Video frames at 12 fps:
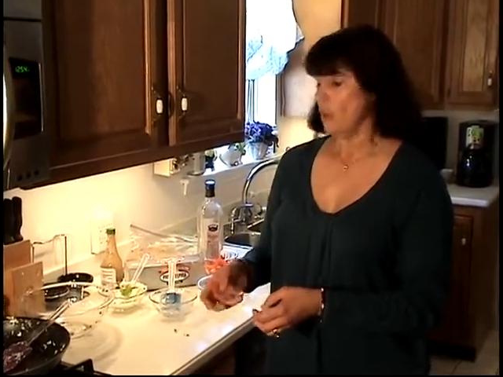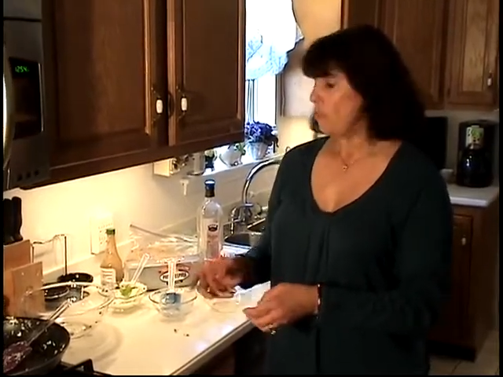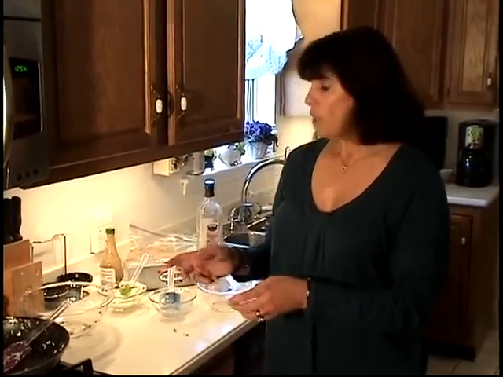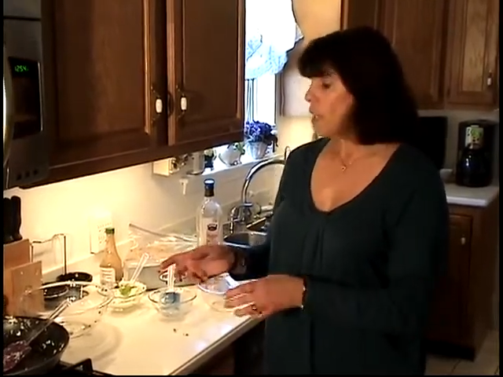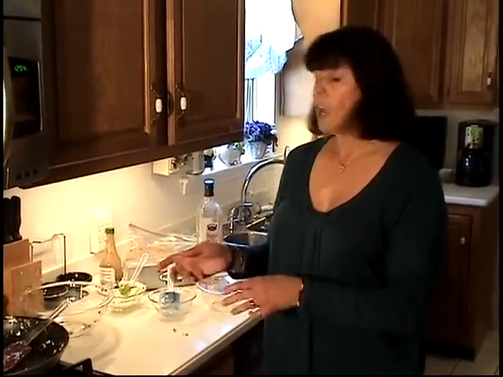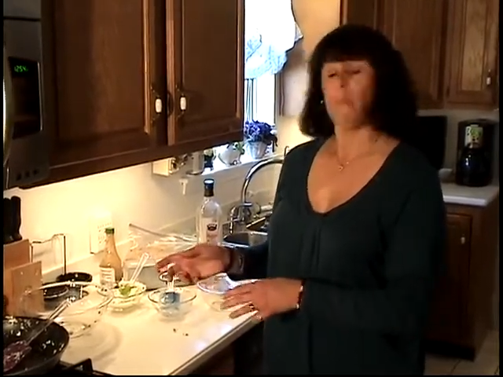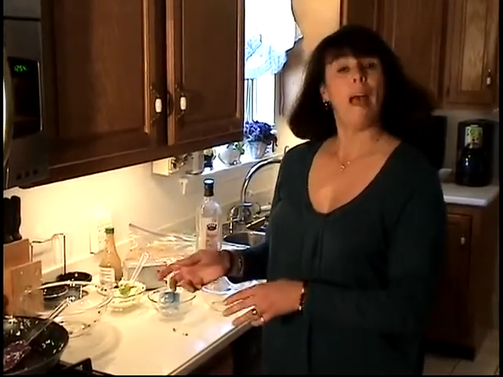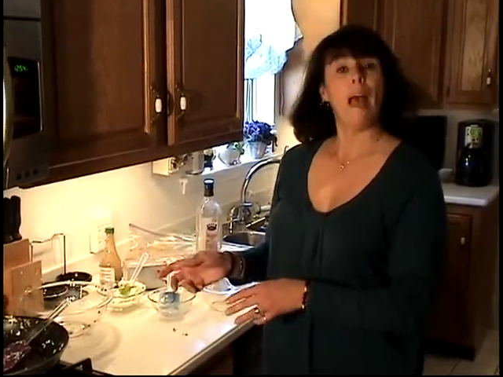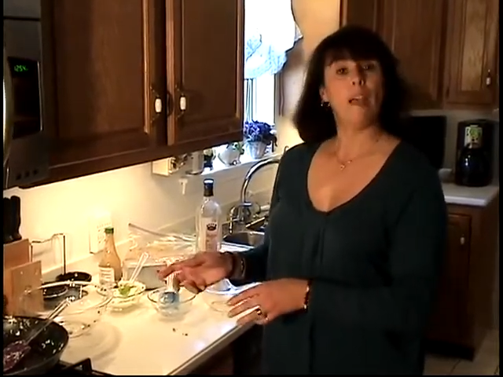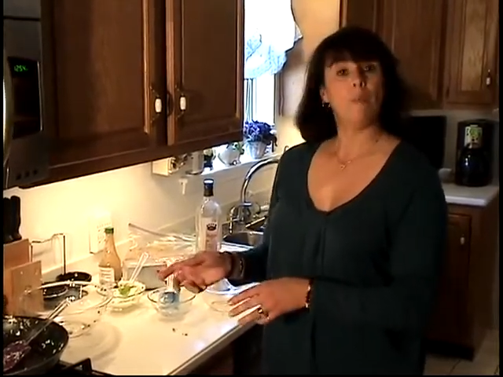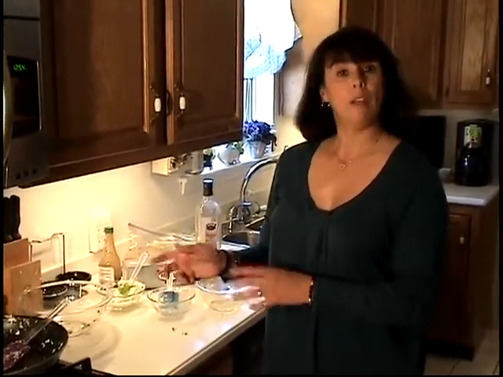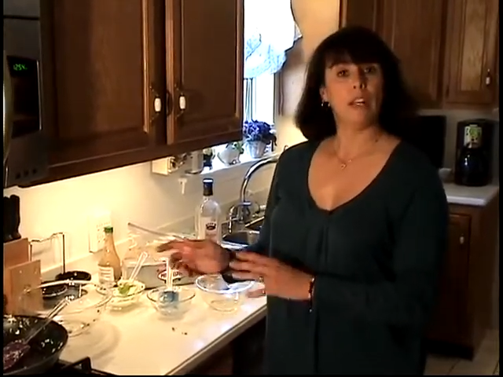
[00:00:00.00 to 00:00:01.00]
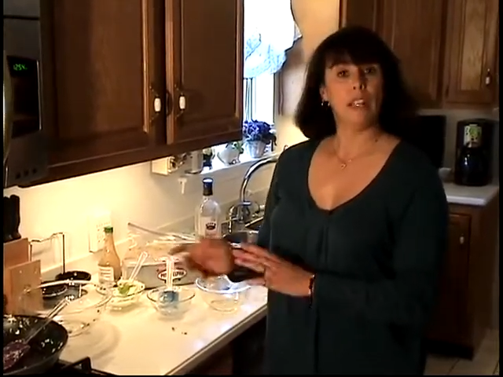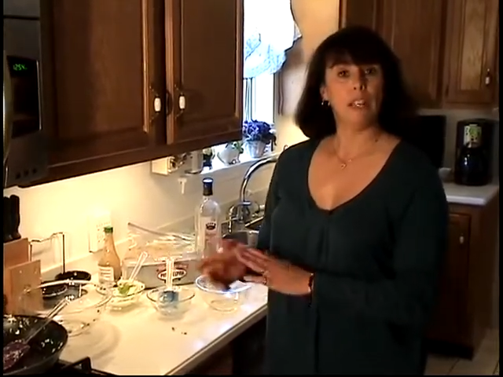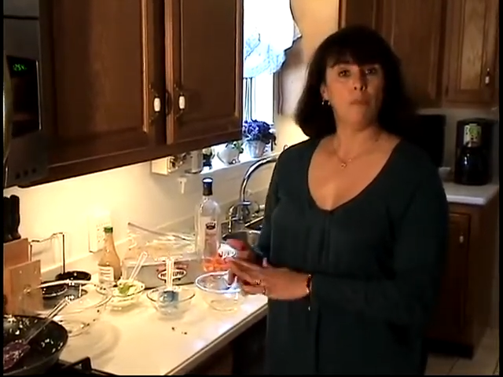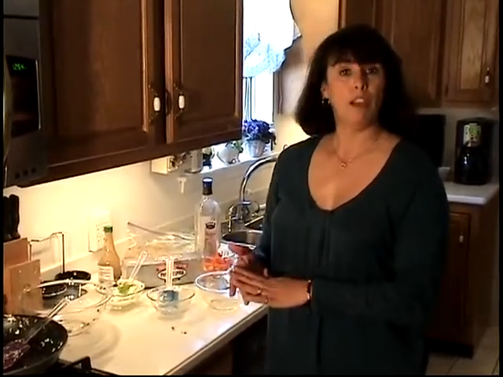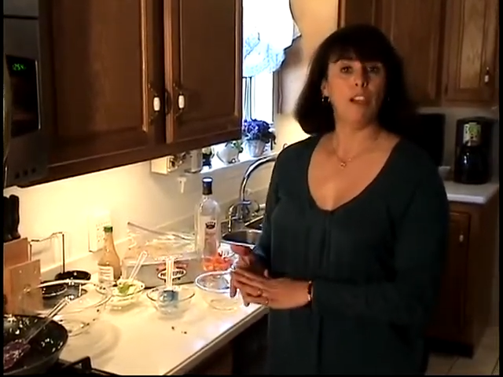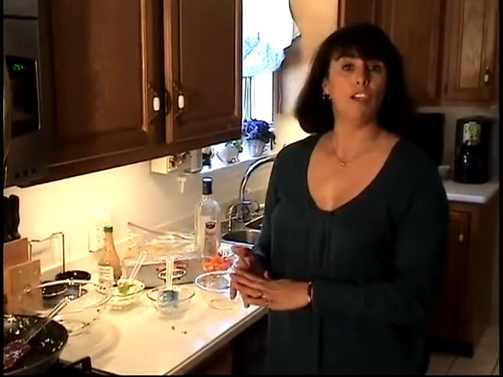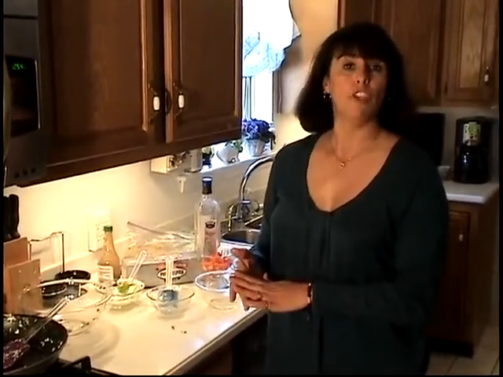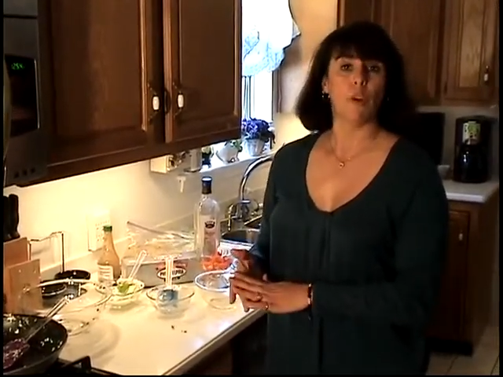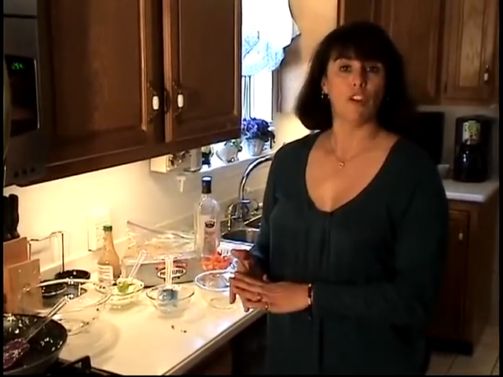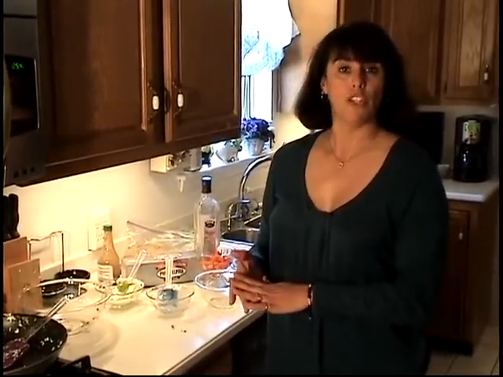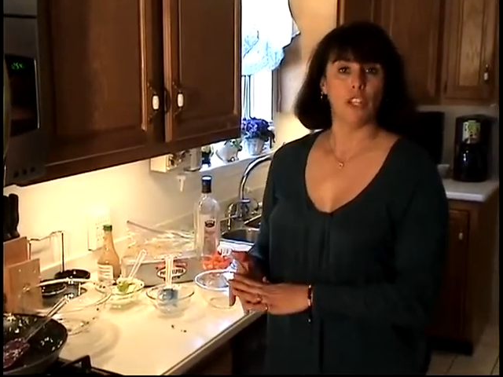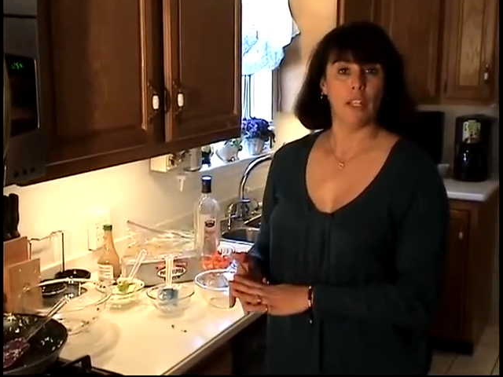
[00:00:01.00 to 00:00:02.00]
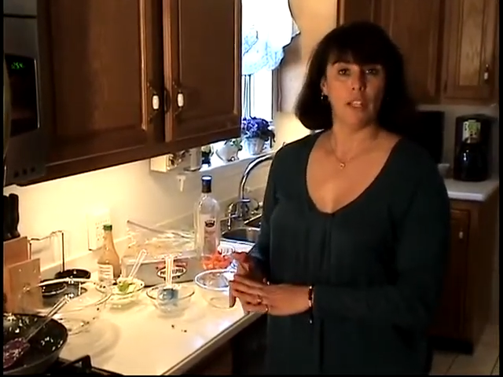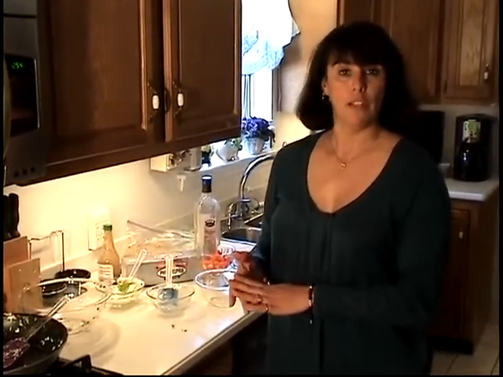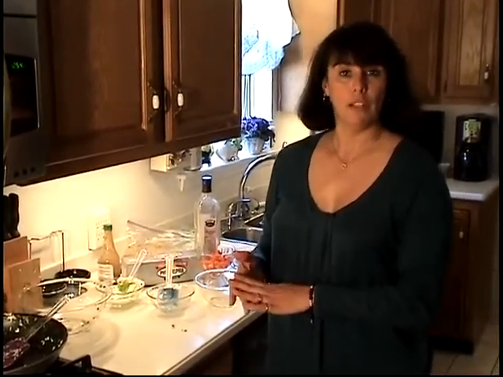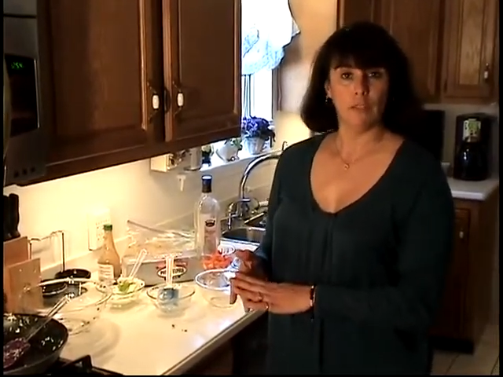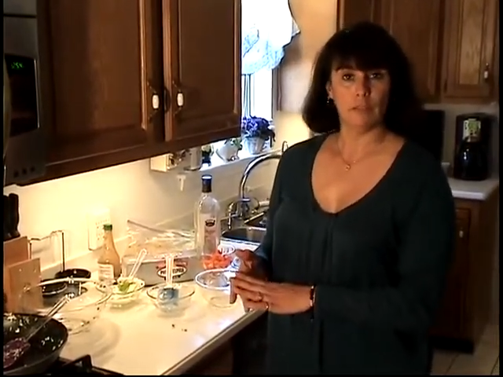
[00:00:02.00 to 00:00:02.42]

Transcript: When you come back, we're going to get ready to do our chicken.